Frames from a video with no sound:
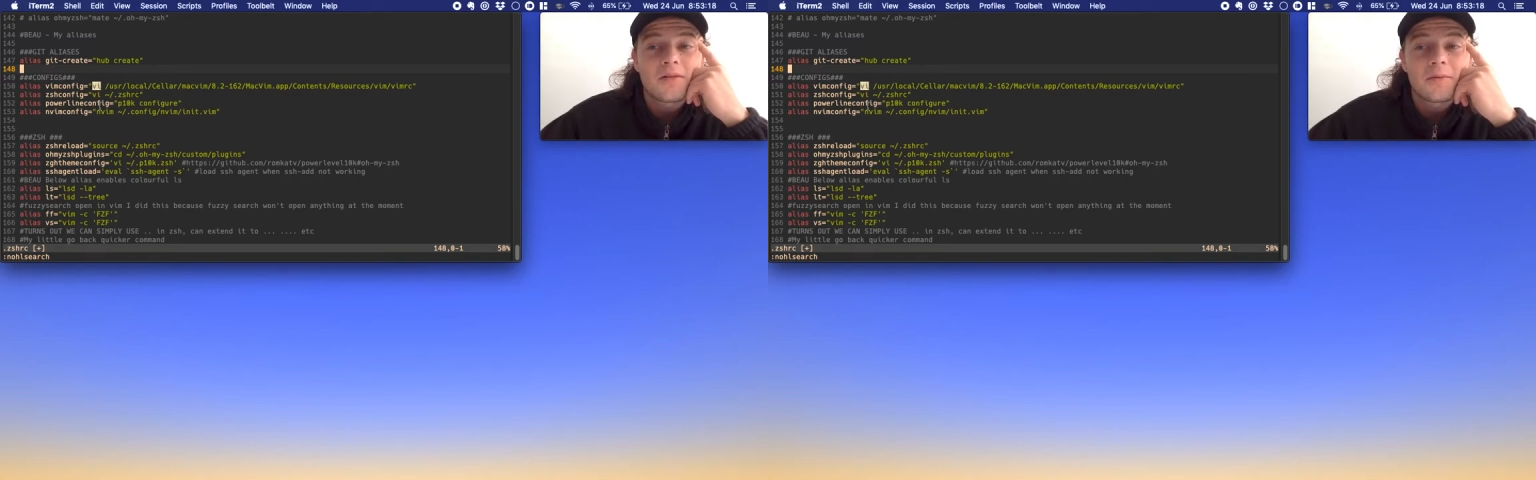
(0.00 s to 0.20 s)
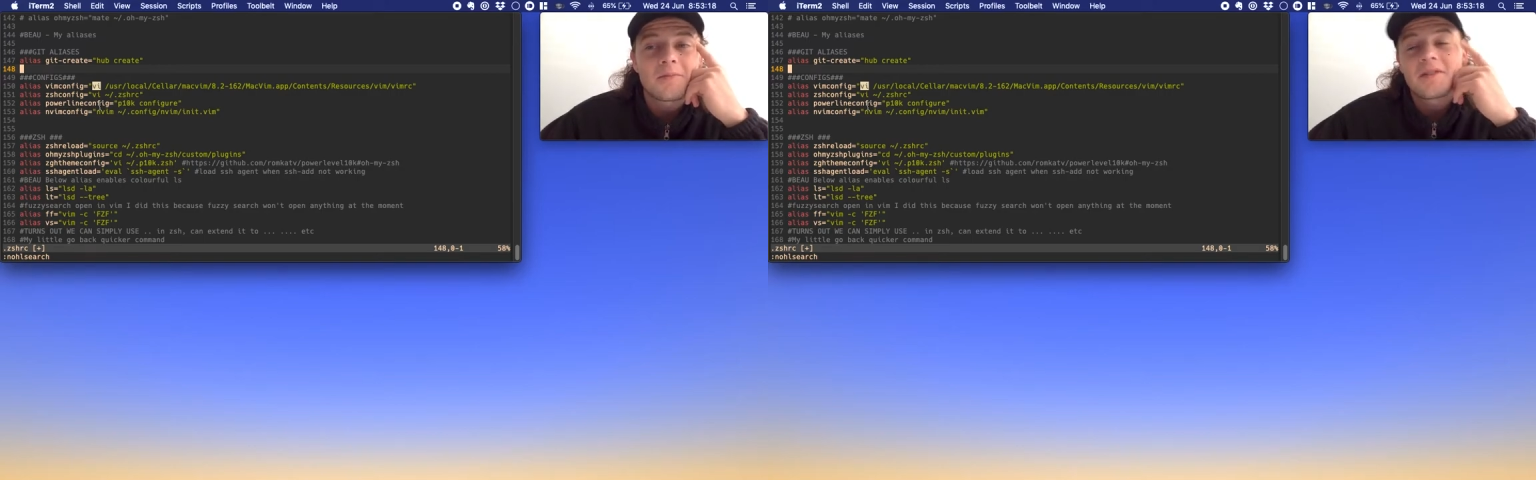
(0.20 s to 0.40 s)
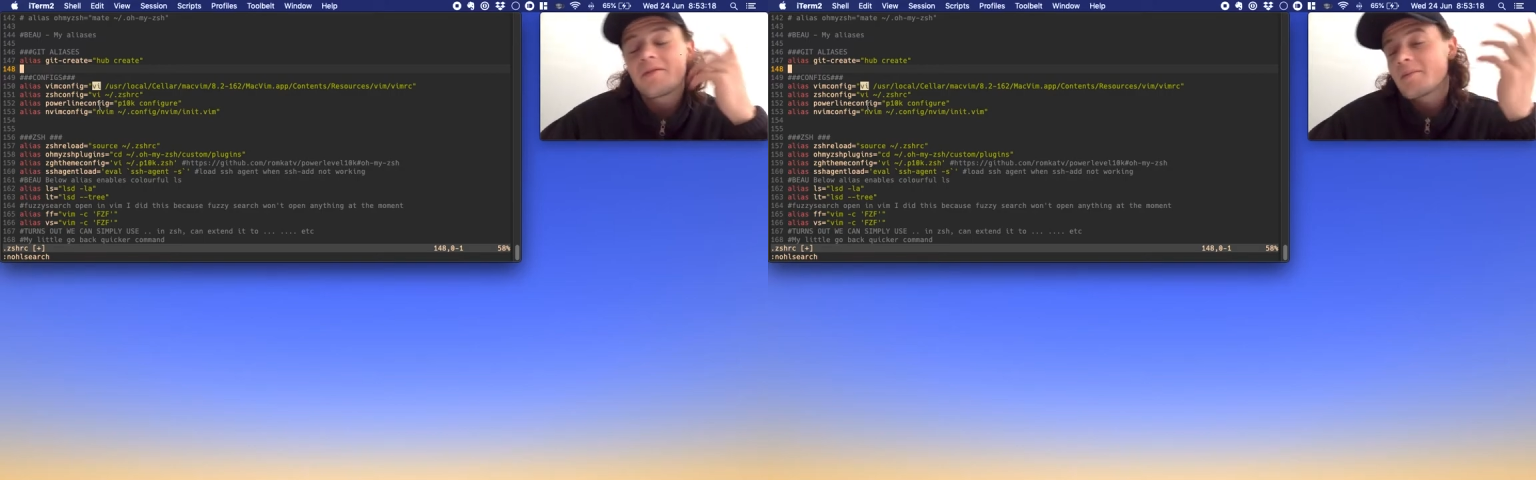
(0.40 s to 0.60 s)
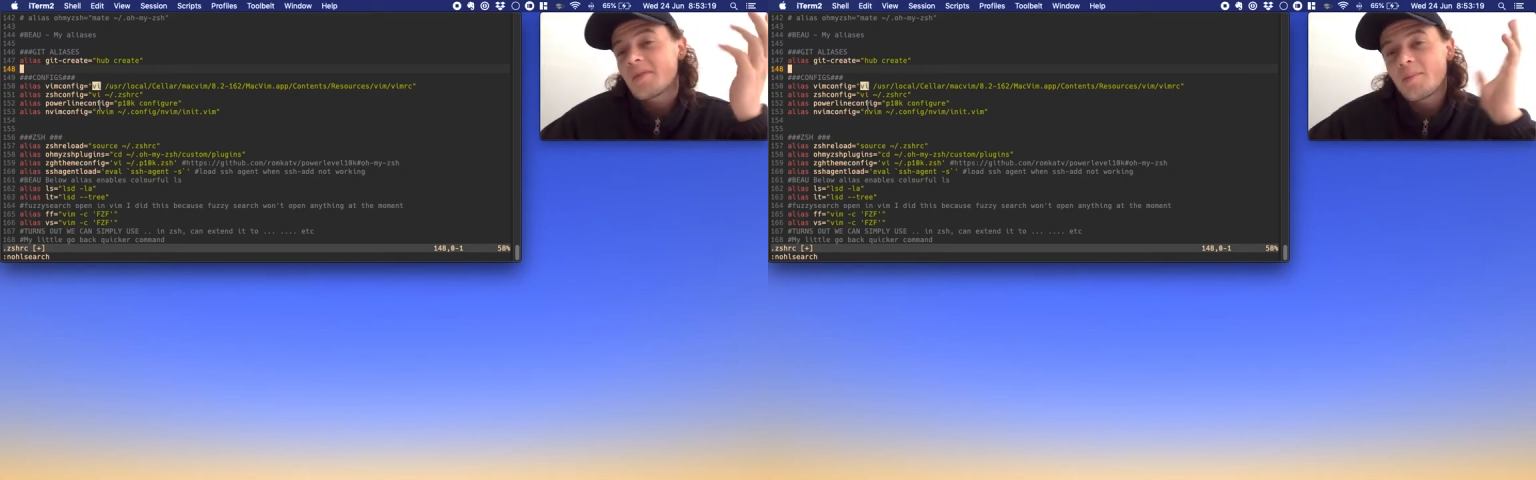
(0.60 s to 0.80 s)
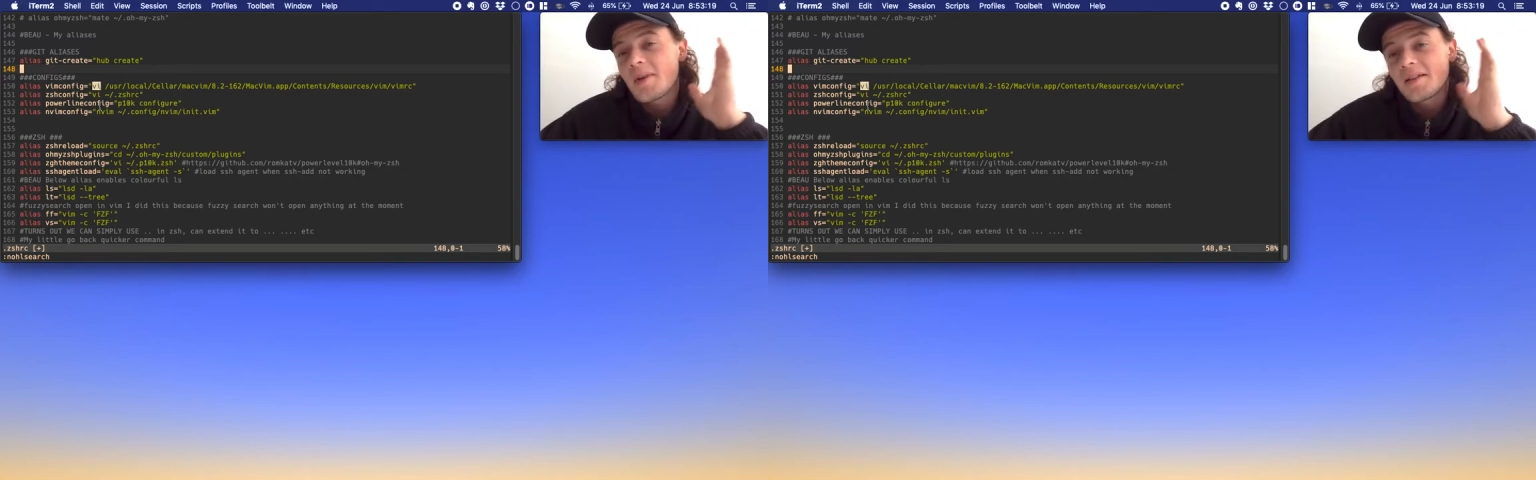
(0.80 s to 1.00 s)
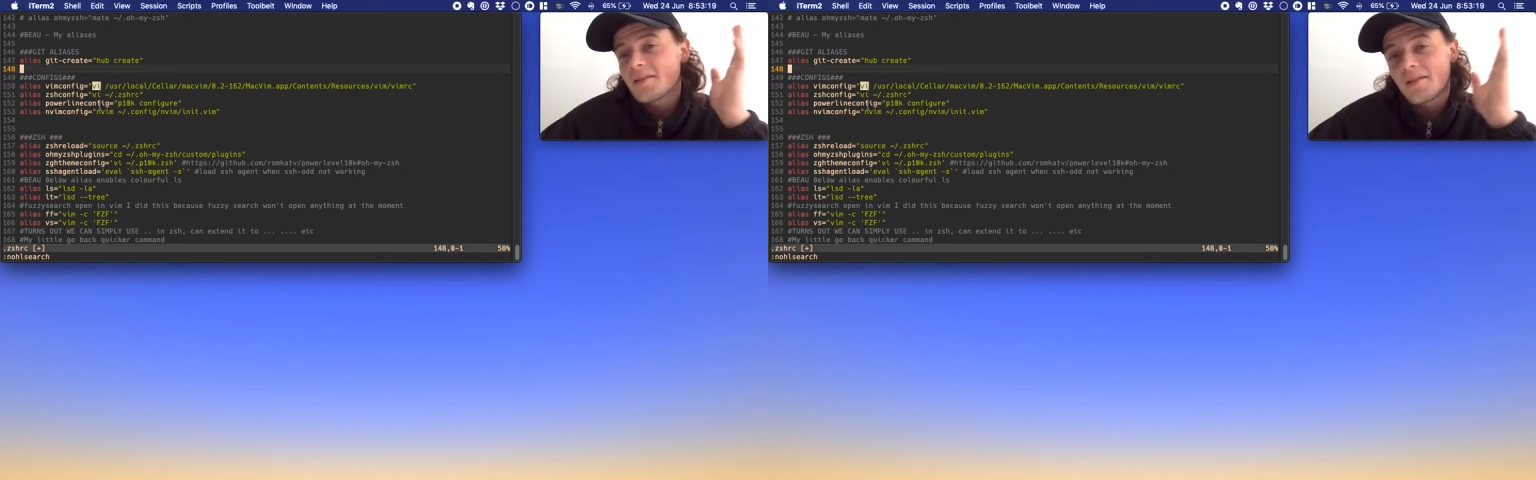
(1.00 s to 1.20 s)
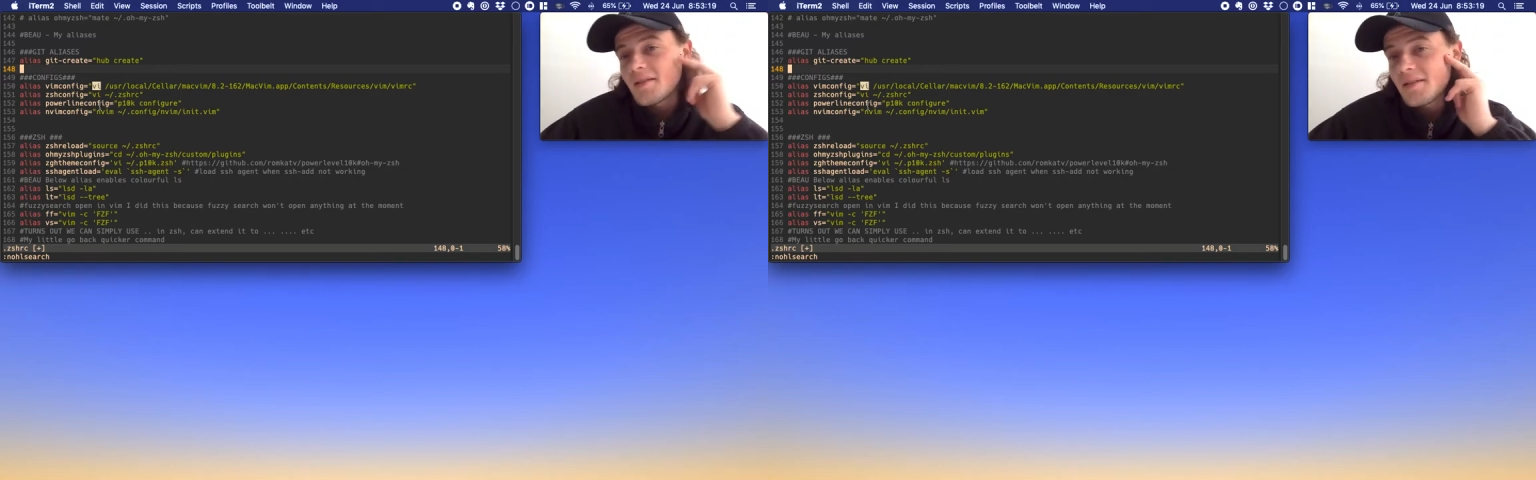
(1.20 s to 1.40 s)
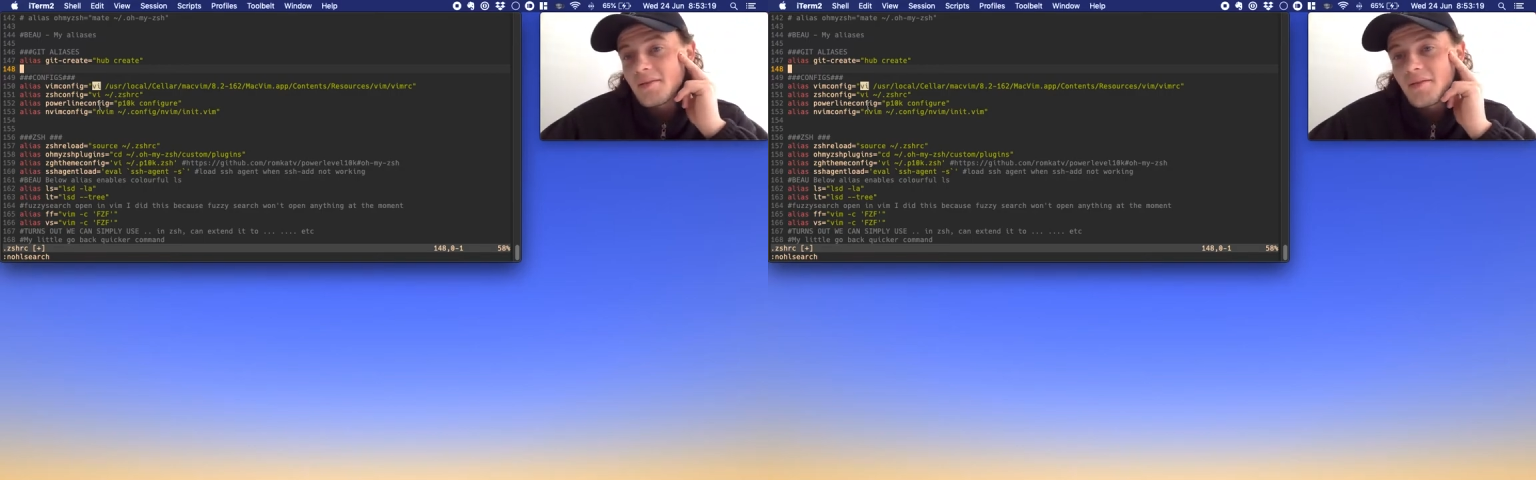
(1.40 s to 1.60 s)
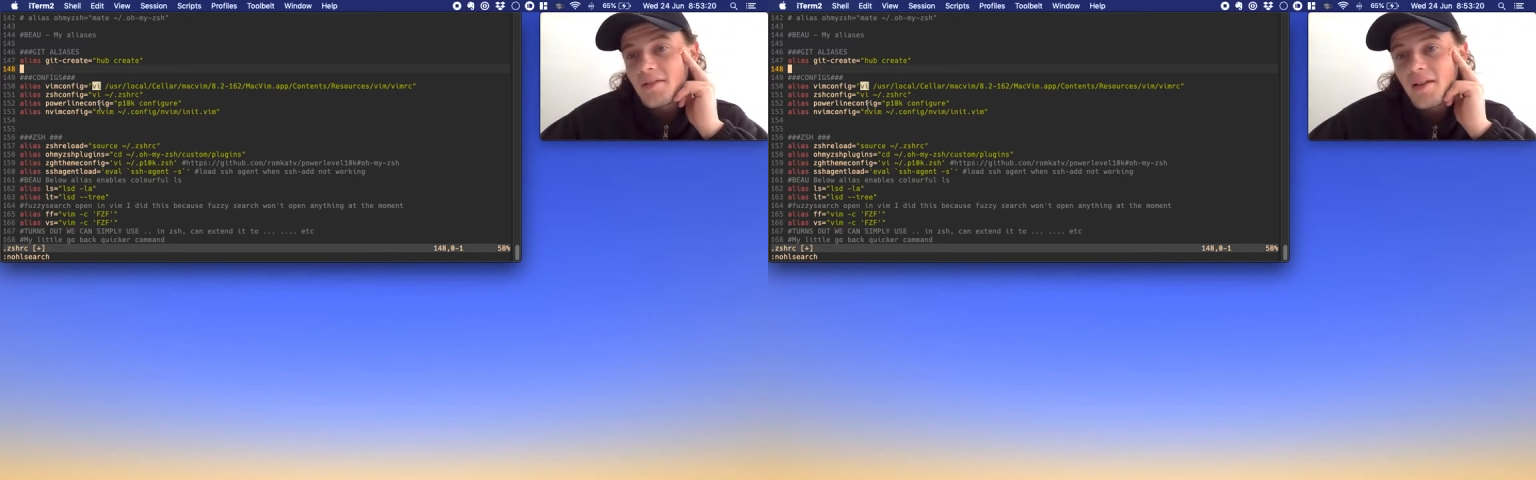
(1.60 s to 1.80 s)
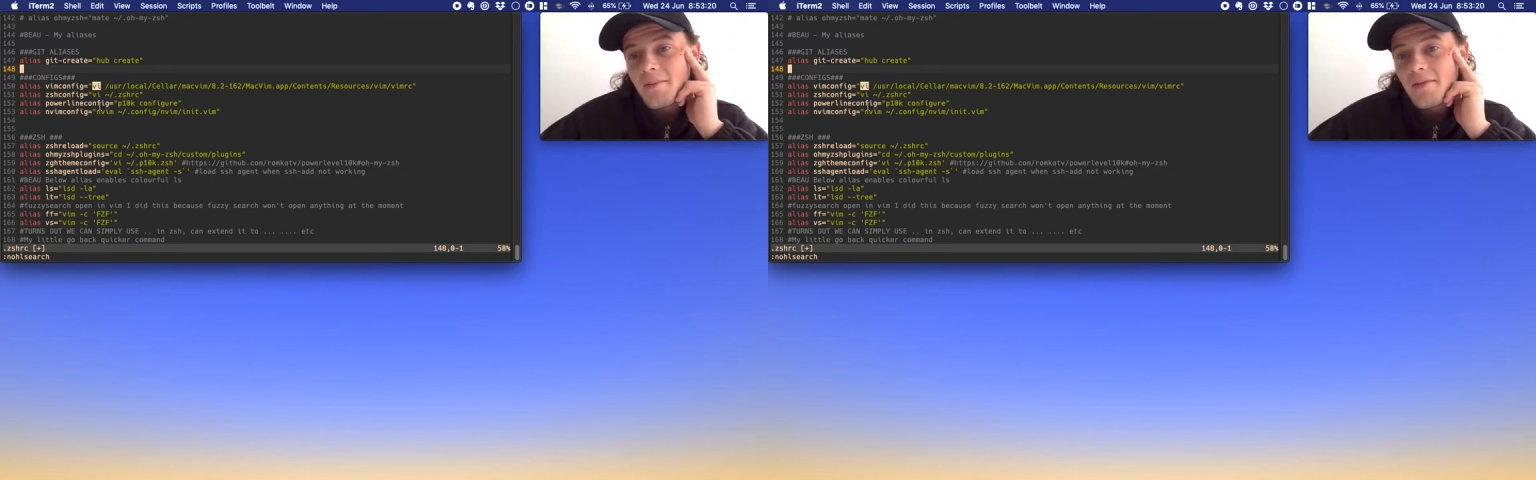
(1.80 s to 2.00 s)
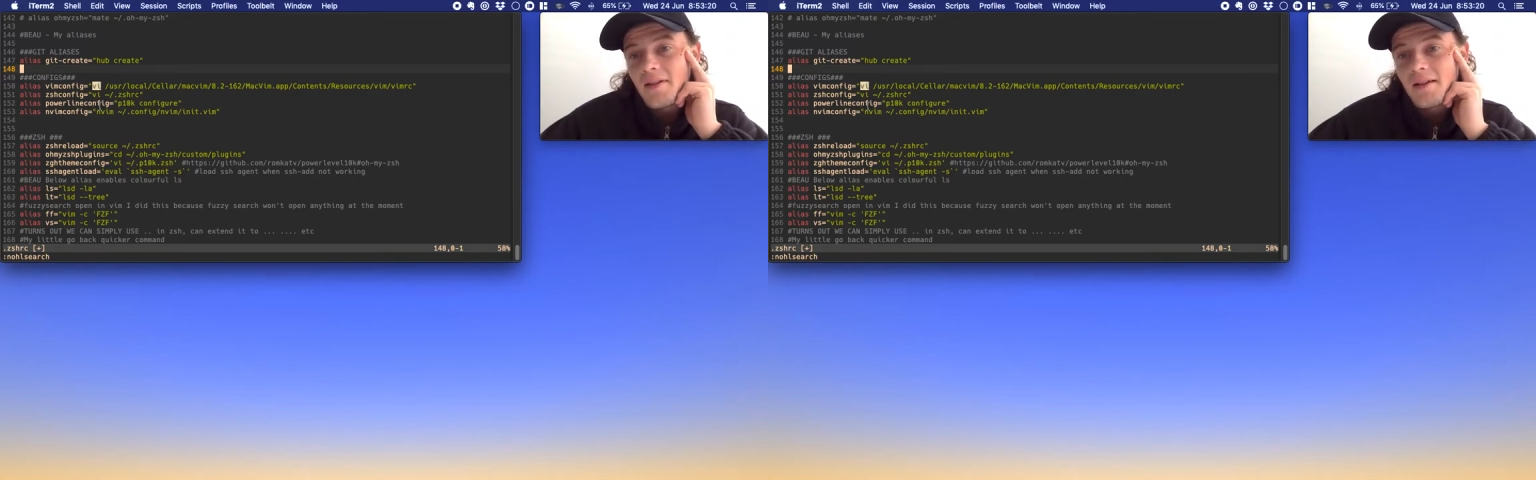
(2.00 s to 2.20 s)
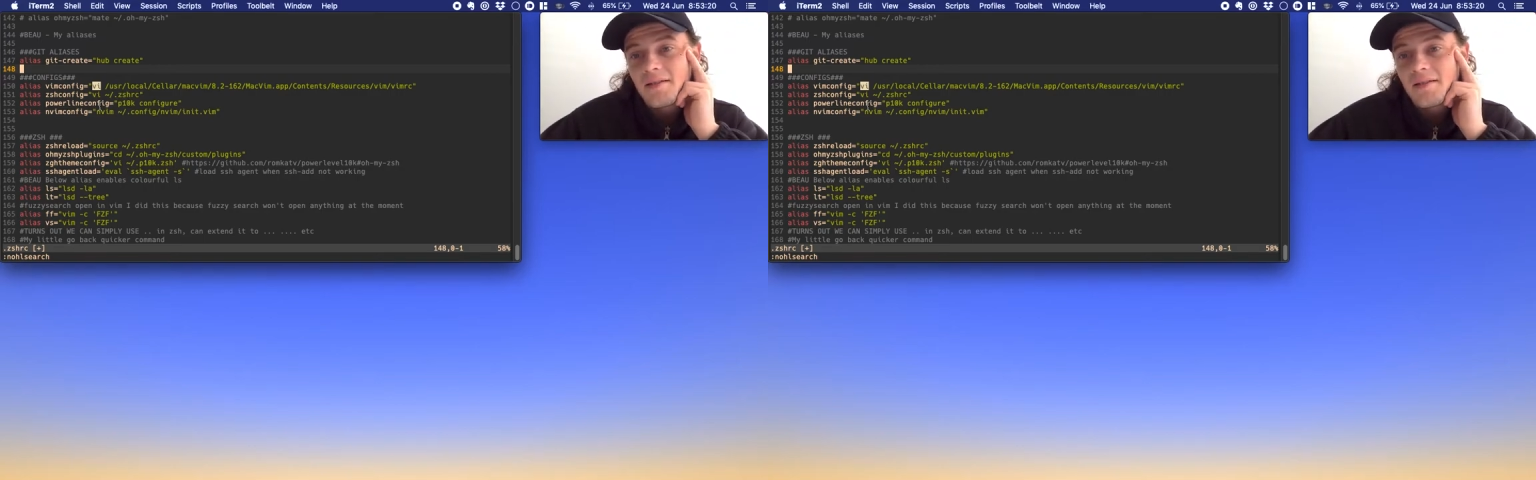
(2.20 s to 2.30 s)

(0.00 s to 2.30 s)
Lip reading: but my vim is basically still the same thing.